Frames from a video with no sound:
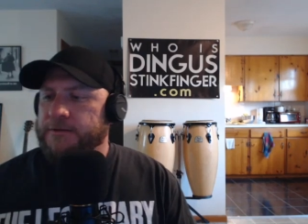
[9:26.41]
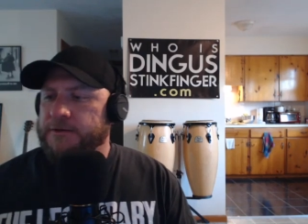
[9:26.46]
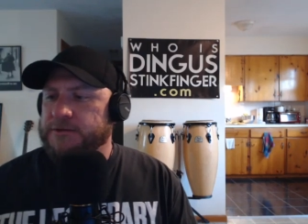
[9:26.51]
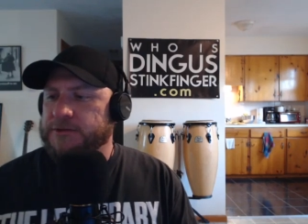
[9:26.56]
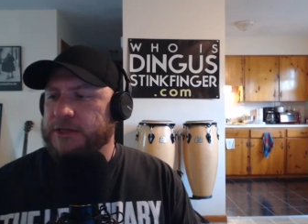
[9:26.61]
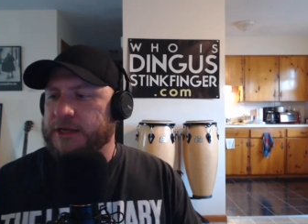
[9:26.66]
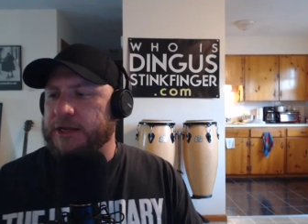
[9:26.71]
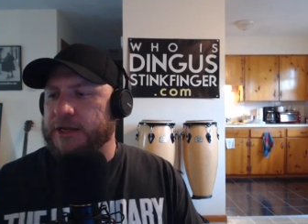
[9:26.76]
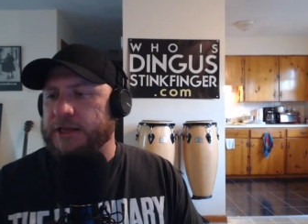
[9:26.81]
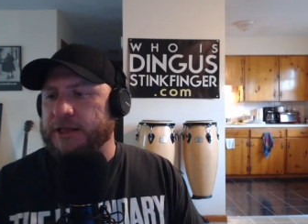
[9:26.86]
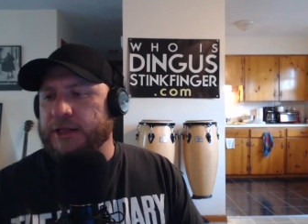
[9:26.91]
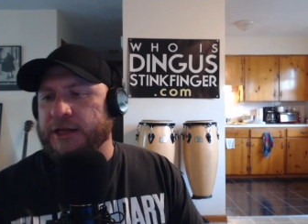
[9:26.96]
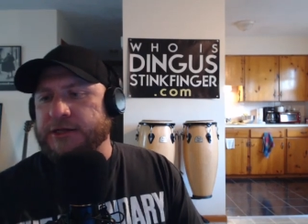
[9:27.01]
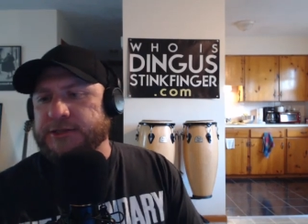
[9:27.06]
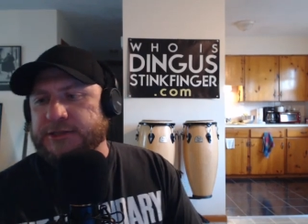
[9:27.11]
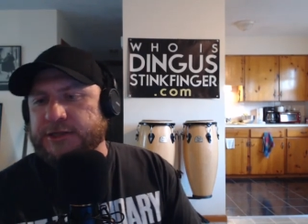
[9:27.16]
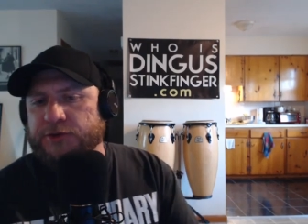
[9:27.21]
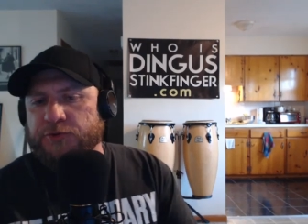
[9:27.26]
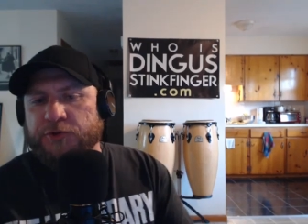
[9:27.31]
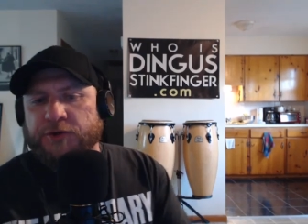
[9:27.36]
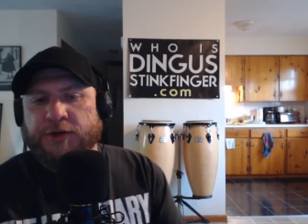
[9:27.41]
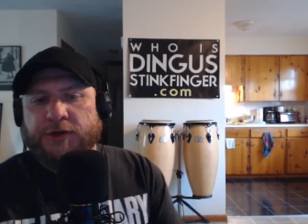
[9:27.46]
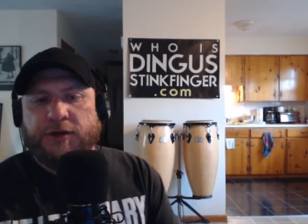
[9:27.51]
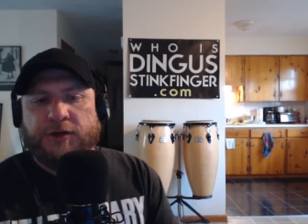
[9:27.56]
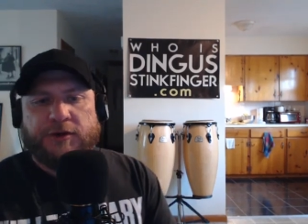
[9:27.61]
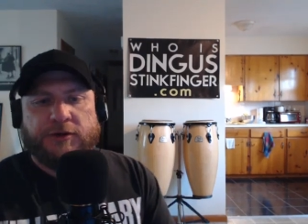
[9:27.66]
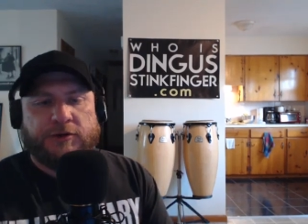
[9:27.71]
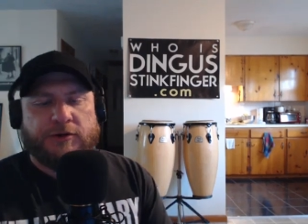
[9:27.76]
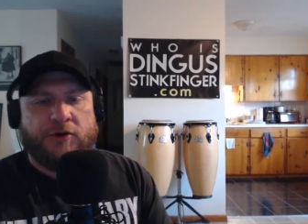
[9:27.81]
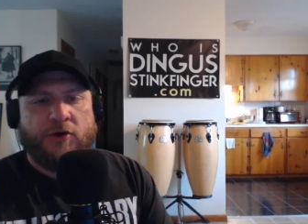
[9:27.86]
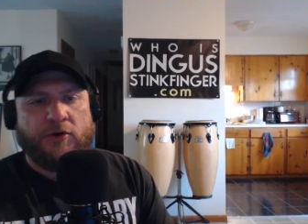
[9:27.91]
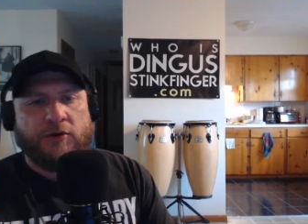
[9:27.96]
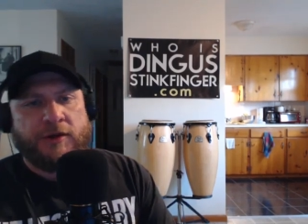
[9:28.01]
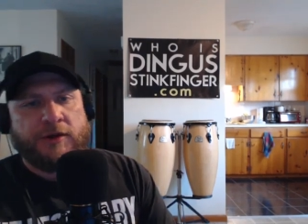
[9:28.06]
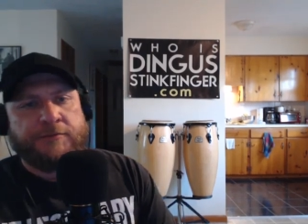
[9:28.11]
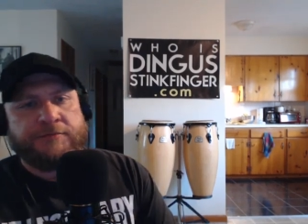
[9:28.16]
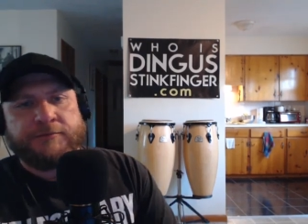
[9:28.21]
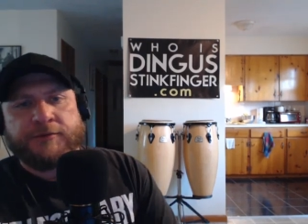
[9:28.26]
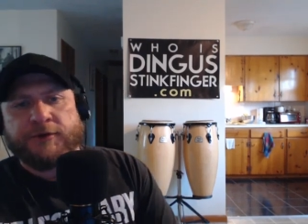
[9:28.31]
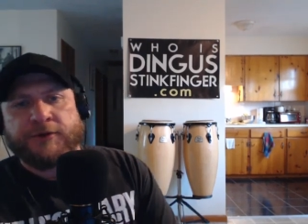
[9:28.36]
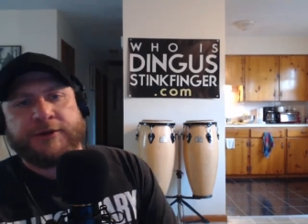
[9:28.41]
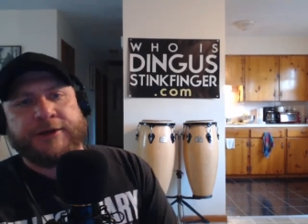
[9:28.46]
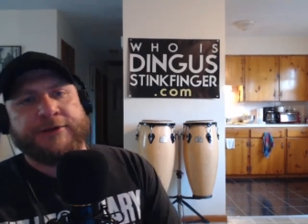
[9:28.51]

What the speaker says: saying they'd like to get on here, and all of them are